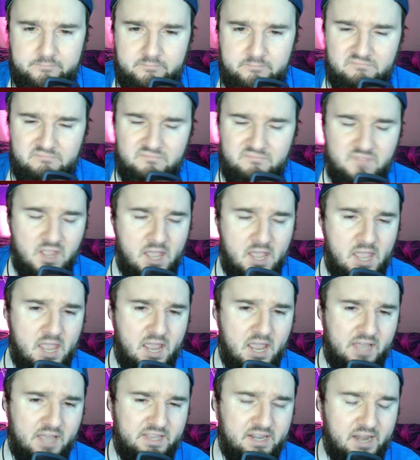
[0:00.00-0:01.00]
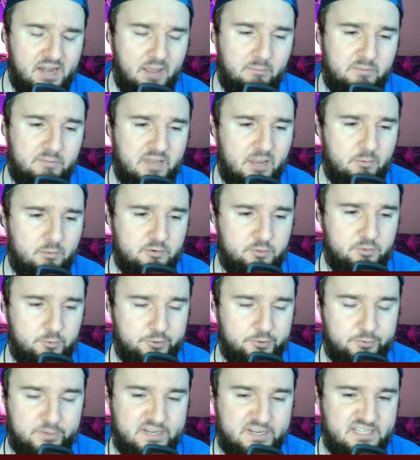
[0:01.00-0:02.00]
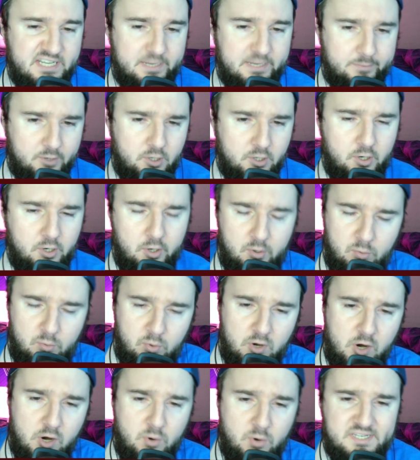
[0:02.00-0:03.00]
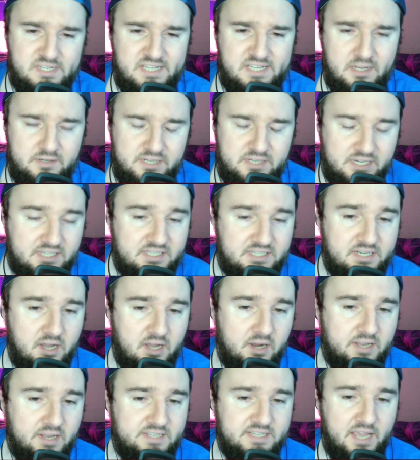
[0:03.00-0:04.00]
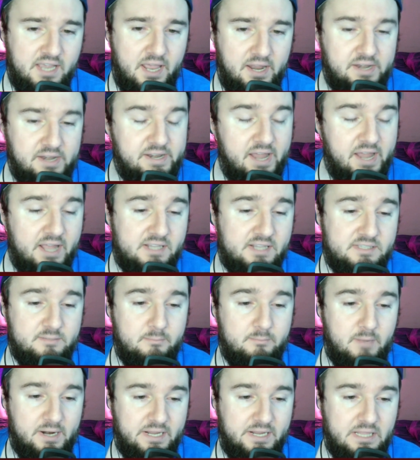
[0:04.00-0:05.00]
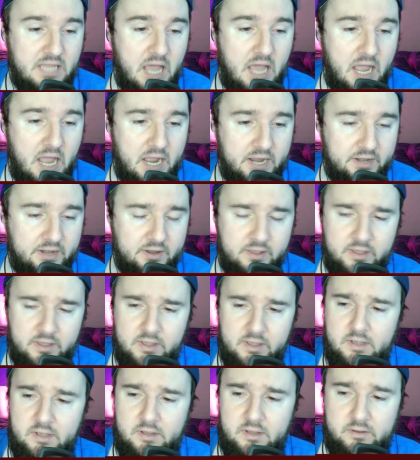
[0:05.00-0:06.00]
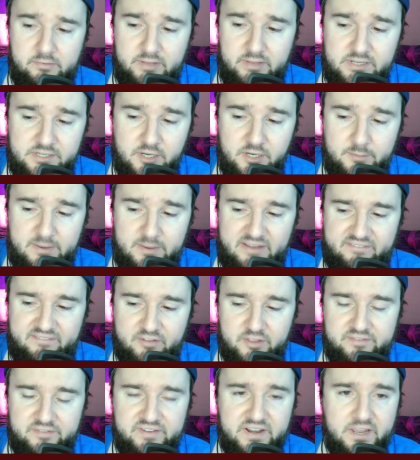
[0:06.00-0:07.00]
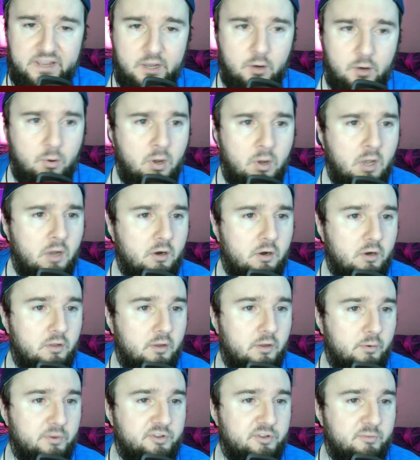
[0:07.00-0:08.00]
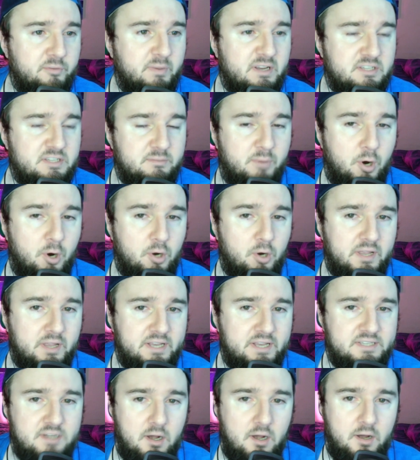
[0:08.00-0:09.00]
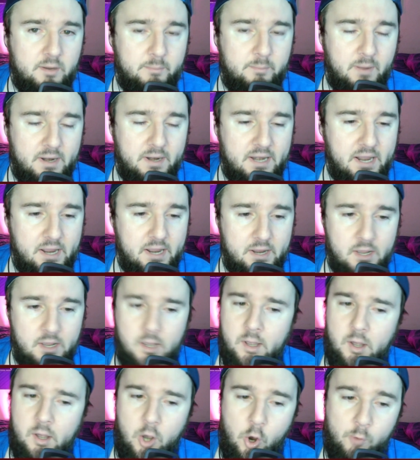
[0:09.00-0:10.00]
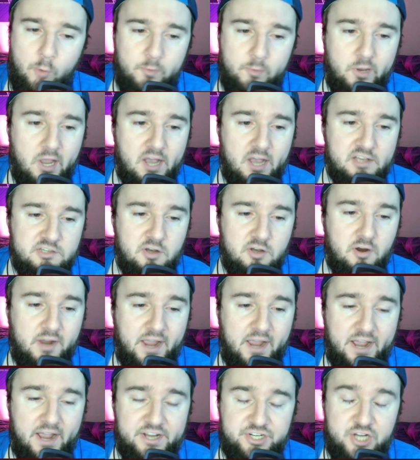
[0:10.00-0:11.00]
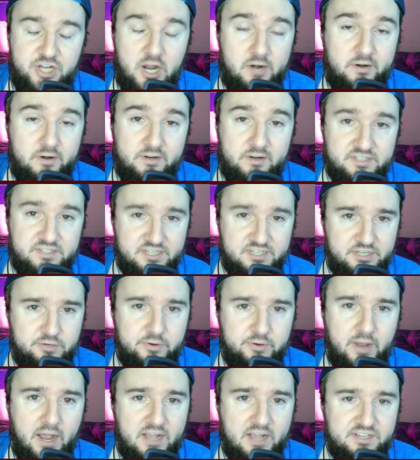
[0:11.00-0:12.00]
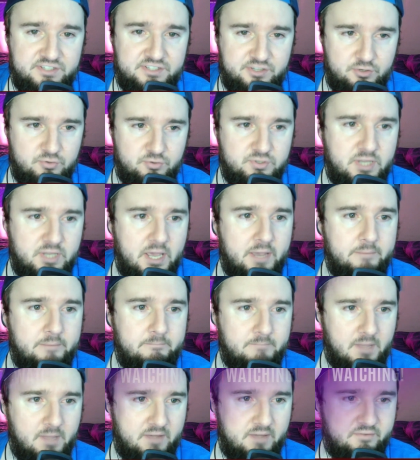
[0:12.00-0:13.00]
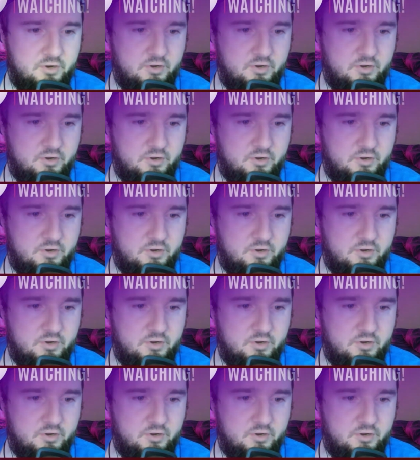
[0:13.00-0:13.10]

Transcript: And then NBA, we'll do a three-teamer. We're going Celtics, Nuggets, and Nets money line. And that's gonna be it for the video. Good luck with your picks and parlays on Monday. Hope you guys all cash out, and I'll see you guys Tuesday. Have a good